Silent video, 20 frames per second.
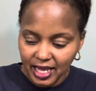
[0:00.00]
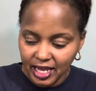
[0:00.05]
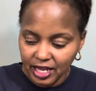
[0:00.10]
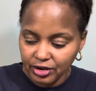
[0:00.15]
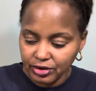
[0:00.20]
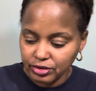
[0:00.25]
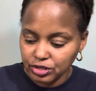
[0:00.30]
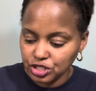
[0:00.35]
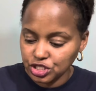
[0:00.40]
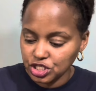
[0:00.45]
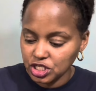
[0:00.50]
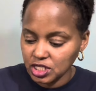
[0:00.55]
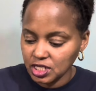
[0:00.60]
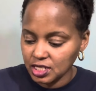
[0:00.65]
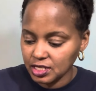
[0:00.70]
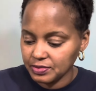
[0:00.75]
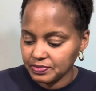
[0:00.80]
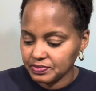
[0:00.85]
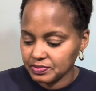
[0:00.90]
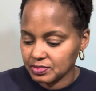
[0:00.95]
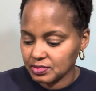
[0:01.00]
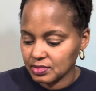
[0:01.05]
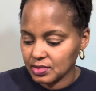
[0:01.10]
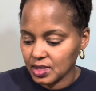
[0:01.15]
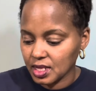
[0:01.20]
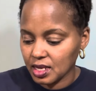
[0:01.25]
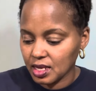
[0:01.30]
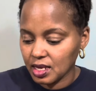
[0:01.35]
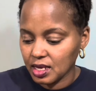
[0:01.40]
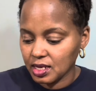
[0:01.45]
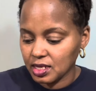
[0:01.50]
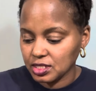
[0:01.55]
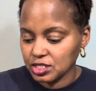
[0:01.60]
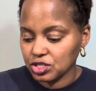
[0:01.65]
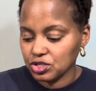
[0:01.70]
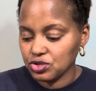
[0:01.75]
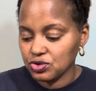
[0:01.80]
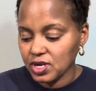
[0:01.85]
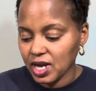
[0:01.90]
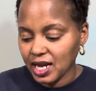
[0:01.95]
energy. So
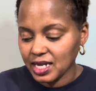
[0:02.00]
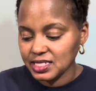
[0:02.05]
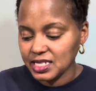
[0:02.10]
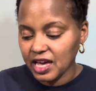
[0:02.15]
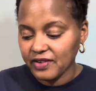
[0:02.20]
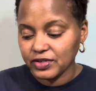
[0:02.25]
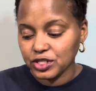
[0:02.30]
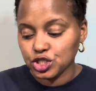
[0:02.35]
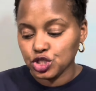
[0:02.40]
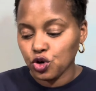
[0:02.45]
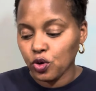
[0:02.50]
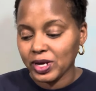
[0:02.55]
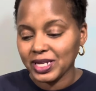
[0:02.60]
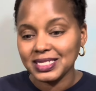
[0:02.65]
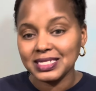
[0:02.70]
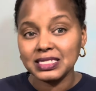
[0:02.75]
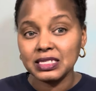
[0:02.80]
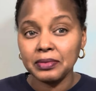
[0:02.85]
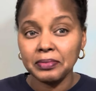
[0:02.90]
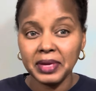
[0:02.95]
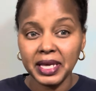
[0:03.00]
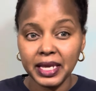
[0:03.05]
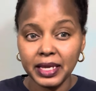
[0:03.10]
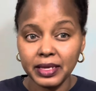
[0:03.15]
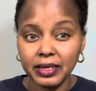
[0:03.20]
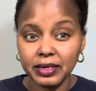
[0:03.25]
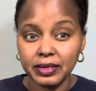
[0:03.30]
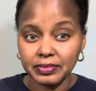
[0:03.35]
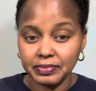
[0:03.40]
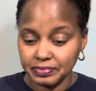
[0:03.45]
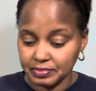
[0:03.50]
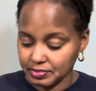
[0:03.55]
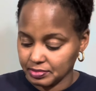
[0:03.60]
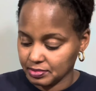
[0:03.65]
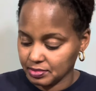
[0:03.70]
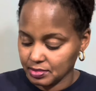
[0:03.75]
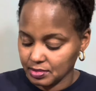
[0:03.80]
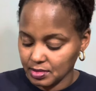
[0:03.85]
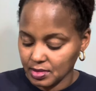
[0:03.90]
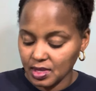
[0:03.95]
you guys have a choice to make.
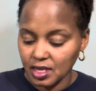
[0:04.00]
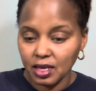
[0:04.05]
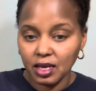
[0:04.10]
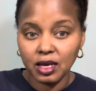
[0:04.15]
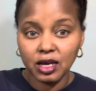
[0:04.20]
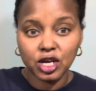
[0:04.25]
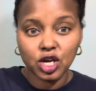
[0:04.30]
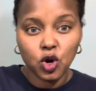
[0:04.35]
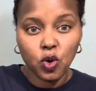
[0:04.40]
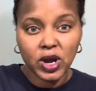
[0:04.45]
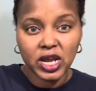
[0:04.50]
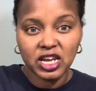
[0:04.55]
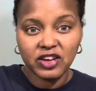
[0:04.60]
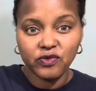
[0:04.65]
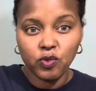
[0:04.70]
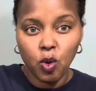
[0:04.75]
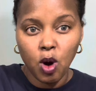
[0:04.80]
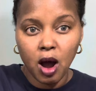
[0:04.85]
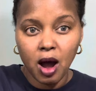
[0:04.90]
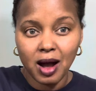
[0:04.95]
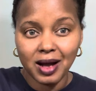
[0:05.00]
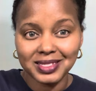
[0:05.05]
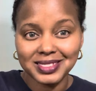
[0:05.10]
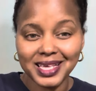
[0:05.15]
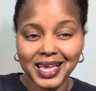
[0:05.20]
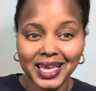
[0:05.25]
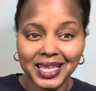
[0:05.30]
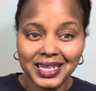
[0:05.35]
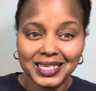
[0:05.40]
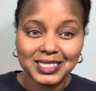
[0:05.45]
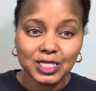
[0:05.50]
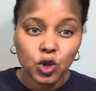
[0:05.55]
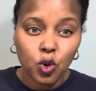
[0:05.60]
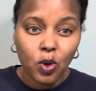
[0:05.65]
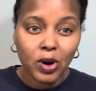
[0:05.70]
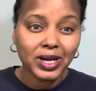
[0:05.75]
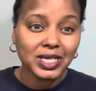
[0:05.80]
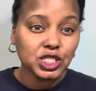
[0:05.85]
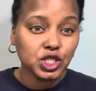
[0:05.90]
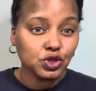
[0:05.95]
Queen of Wands, and it's
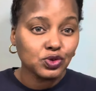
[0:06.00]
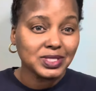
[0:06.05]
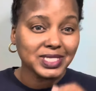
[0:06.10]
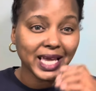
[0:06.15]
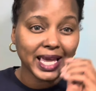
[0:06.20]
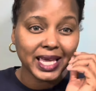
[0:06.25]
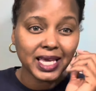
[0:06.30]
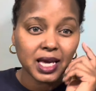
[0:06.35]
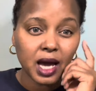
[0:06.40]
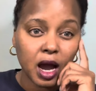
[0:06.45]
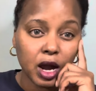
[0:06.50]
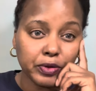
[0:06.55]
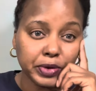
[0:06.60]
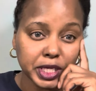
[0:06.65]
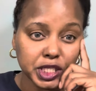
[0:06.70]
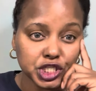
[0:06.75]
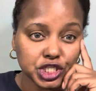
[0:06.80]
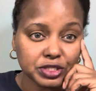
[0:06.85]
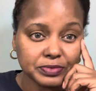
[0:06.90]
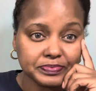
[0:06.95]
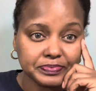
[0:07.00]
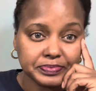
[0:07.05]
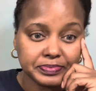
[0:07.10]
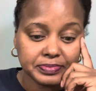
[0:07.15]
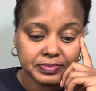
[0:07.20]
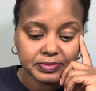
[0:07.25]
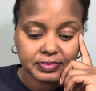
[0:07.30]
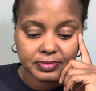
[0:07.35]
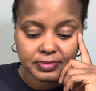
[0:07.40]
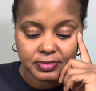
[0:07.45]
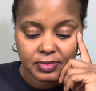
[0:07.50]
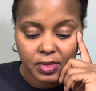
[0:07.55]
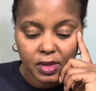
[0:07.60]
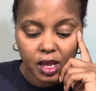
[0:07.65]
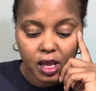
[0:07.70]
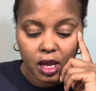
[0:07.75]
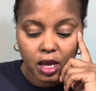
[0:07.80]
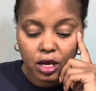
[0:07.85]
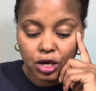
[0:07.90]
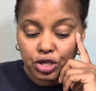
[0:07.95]
going to take courage.
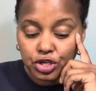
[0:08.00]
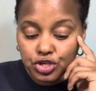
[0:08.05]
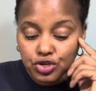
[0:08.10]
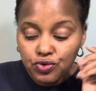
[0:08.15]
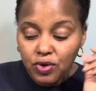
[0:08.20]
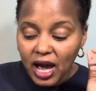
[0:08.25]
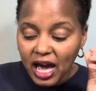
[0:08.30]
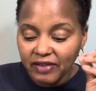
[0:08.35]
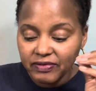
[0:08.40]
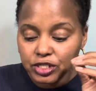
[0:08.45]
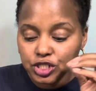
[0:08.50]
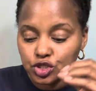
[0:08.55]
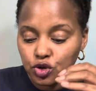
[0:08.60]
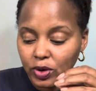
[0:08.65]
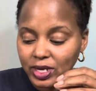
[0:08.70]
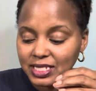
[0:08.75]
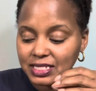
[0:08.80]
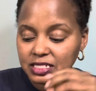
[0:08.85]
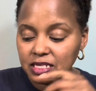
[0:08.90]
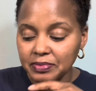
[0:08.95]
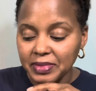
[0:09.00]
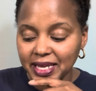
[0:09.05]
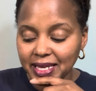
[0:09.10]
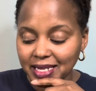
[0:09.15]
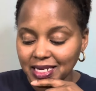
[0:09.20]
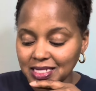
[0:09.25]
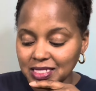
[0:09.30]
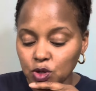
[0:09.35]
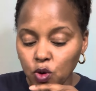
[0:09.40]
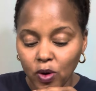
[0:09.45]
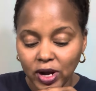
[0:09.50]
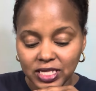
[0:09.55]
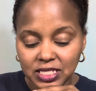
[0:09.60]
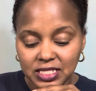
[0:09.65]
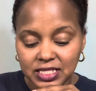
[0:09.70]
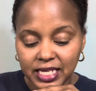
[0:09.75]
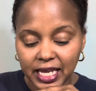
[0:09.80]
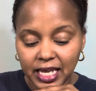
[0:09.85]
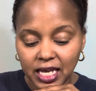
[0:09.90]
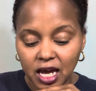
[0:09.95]
You have a choice to make, and it's going to
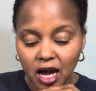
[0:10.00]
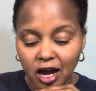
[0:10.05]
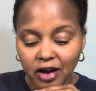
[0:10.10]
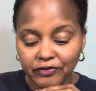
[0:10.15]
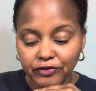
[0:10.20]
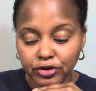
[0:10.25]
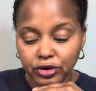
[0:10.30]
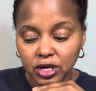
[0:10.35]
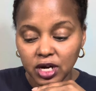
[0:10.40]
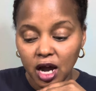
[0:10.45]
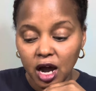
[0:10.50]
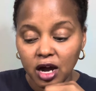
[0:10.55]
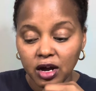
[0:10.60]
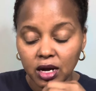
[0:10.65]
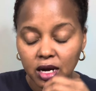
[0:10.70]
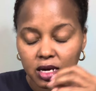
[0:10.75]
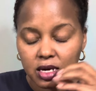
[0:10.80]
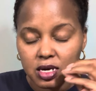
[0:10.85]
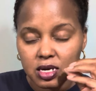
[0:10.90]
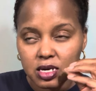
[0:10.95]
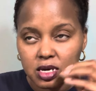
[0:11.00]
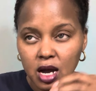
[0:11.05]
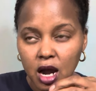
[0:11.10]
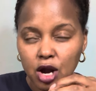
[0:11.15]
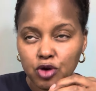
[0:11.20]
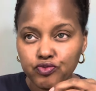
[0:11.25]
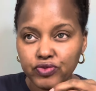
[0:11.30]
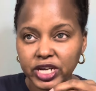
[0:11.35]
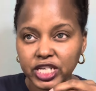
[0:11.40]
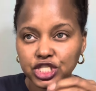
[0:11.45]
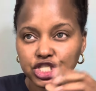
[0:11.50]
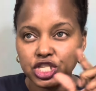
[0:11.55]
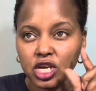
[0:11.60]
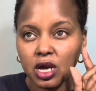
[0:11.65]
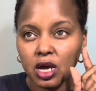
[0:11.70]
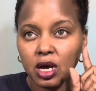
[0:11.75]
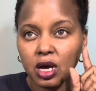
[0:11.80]
take courage.